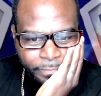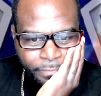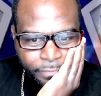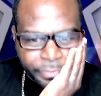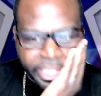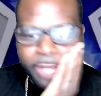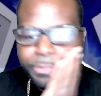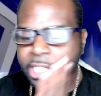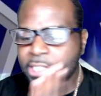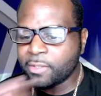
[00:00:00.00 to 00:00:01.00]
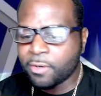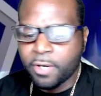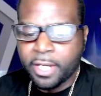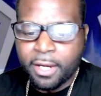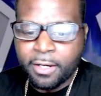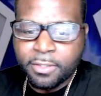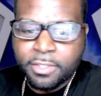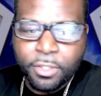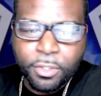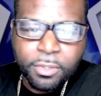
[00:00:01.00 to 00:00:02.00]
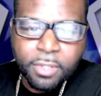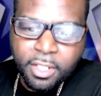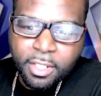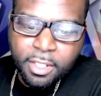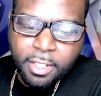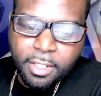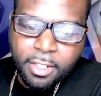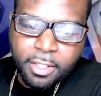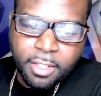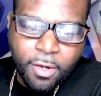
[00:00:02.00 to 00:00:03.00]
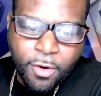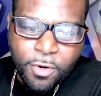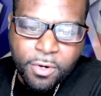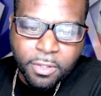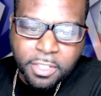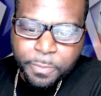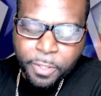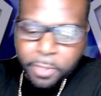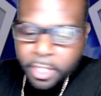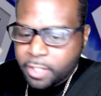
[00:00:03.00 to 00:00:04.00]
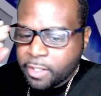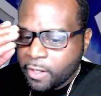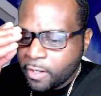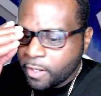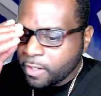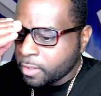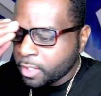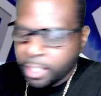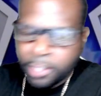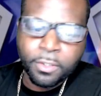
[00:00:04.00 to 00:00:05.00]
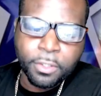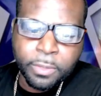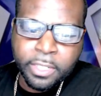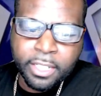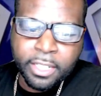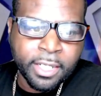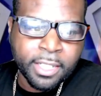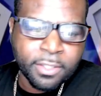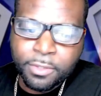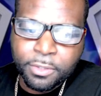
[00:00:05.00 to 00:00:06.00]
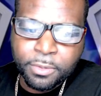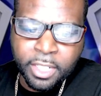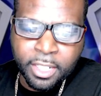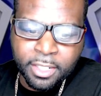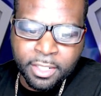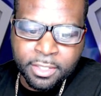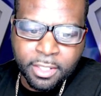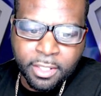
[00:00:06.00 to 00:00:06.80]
Damn, Jaycee Horn got hurt too? Yo, all these people getting hurt. Okay, I don't know who that is. Don't know who that is.